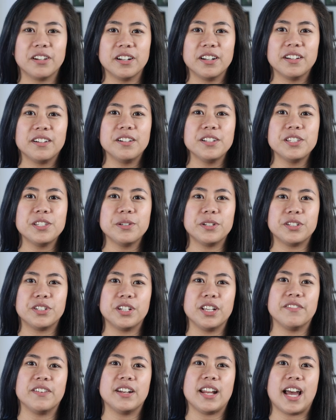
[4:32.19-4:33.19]
critical to
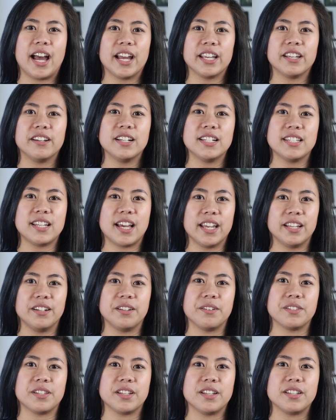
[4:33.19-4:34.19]
achieve an accurate
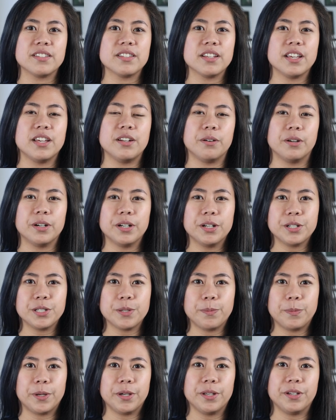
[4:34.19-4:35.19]
diagnosis in order
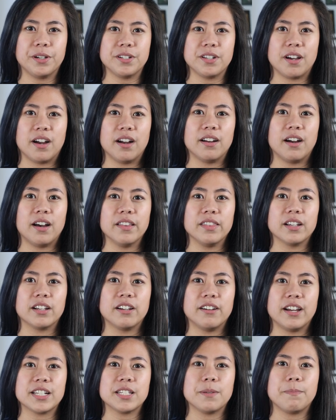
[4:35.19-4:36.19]
to put your dog on the
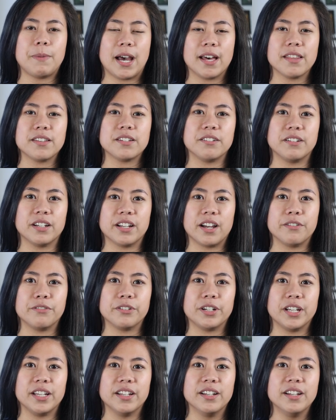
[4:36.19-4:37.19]
correct path to
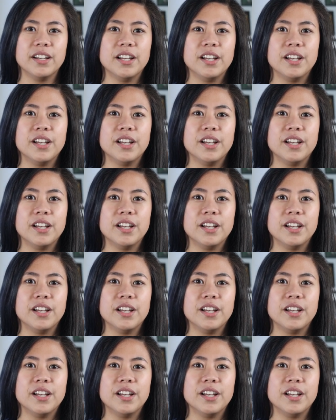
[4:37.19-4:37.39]
recovery.